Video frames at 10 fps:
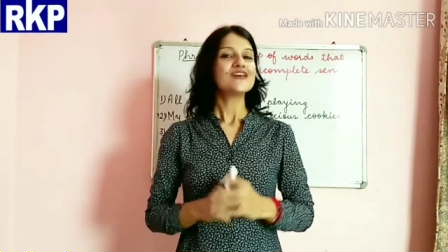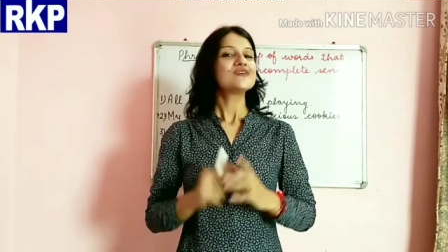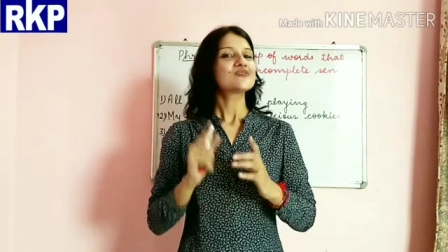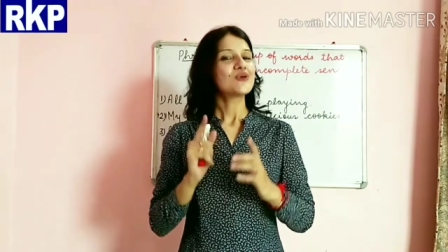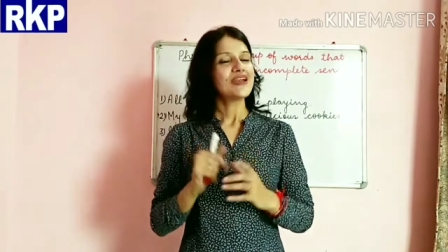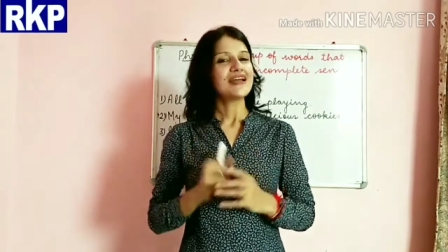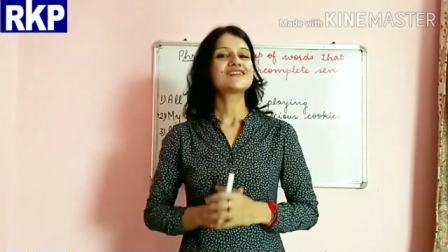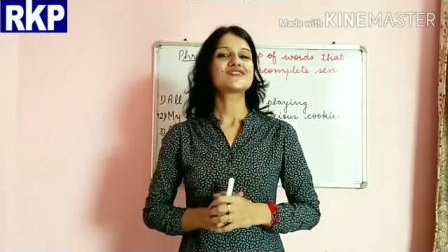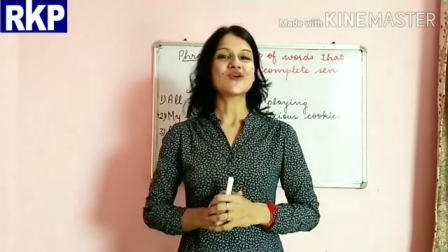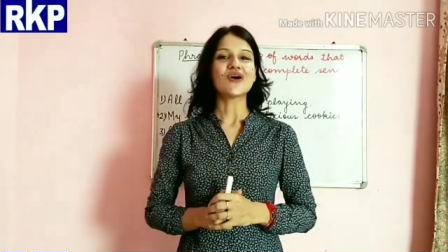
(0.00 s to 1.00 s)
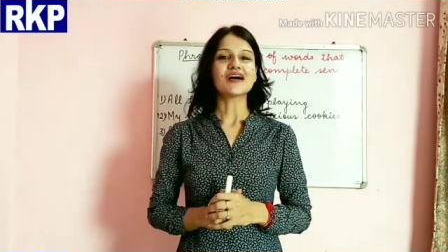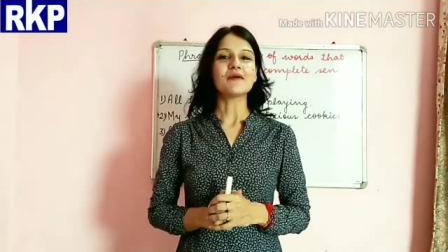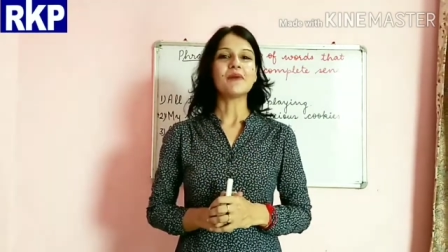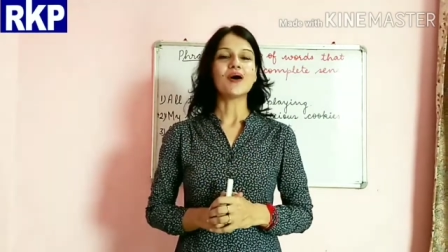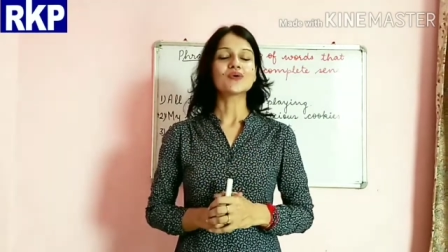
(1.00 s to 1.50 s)
So let's talk
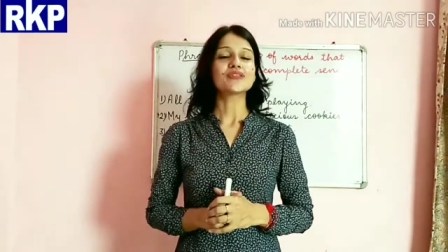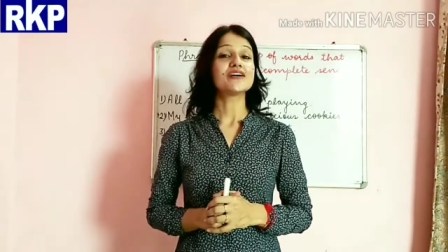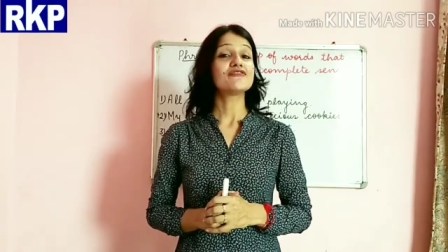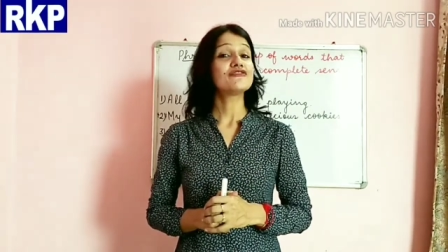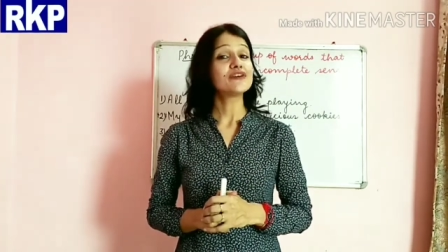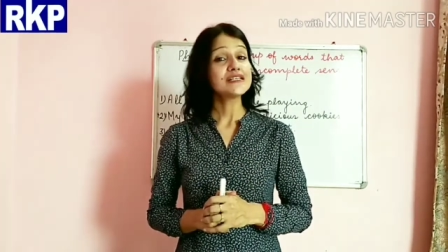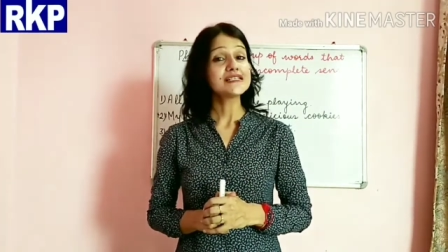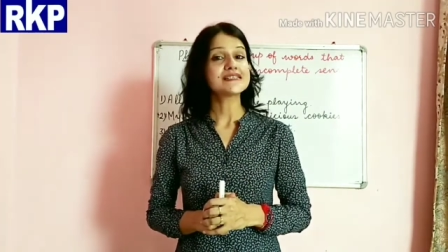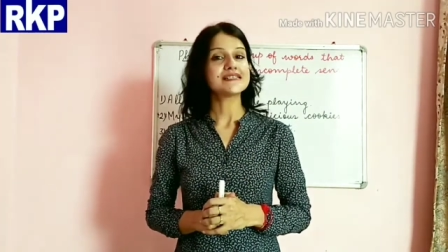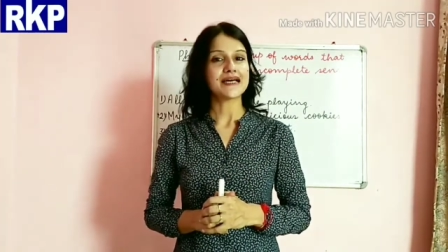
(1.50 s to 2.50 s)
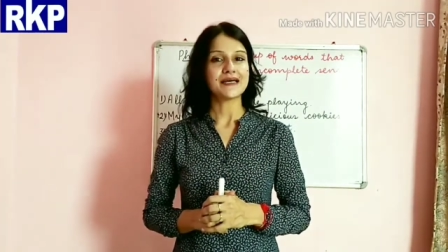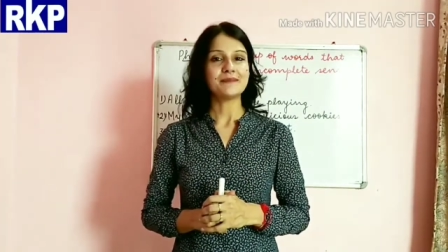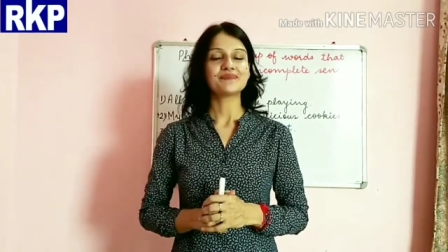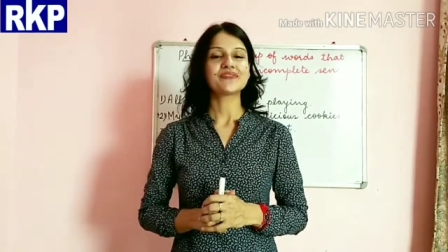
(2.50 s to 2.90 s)
about the first type,